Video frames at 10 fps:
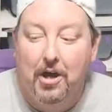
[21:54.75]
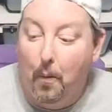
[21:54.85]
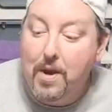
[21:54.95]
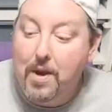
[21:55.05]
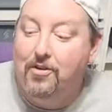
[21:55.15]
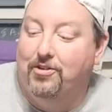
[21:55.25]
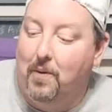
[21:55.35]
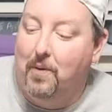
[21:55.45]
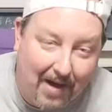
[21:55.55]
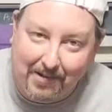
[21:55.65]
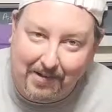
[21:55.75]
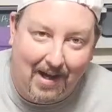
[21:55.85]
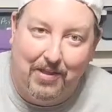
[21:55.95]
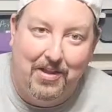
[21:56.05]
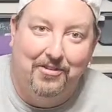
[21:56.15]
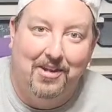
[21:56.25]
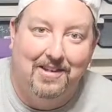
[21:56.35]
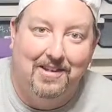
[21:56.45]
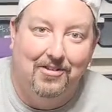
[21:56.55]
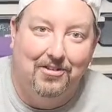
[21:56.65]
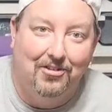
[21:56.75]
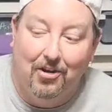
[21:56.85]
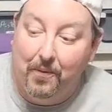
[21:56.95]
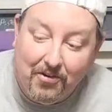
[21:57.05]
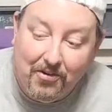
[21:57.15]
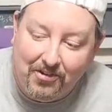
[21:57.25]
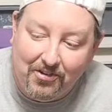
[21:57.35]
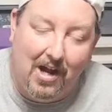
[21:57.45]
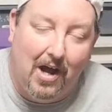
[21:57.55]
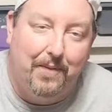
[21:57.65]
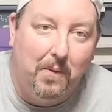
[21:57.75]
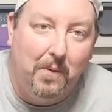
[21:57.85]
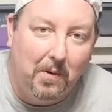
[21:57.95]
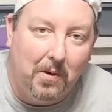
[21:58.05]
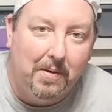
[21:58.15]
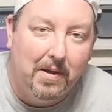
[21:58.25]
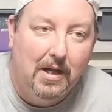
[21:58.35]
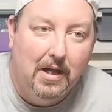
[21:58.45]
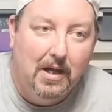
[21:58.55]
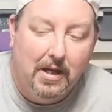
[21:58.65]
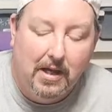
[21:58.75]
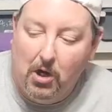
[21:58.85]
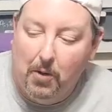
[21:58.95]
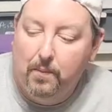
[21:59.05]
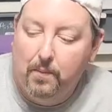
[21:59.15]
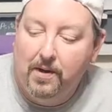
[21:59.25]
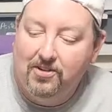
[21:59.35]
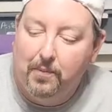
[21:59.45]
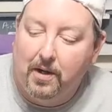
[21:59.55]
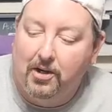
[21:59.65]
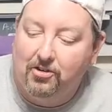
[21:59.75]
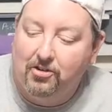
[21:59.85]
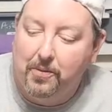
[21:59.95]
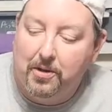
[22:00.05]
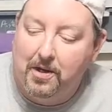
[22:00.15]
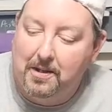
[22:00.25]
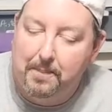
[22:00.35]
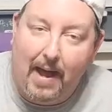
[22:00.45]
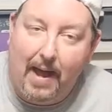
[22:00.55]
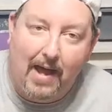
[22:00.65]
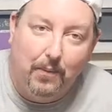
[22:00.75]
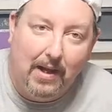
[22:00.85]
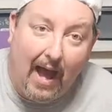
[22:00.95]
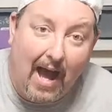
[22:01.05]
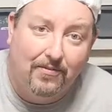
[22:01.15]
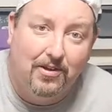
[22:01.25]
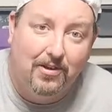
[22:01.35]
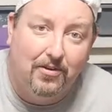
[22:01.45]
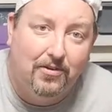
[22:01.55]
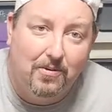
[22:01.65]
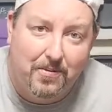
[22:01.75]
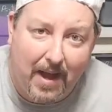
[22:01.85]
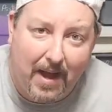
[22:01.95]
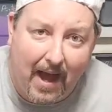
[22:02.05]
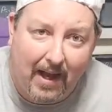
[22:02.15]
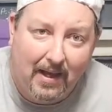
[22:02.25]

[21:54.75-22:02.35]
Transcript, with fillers: We just don't have a lot of things like this to show. This is not the norm, you know. But when we said we're going to show the good and the bad, we have to do that.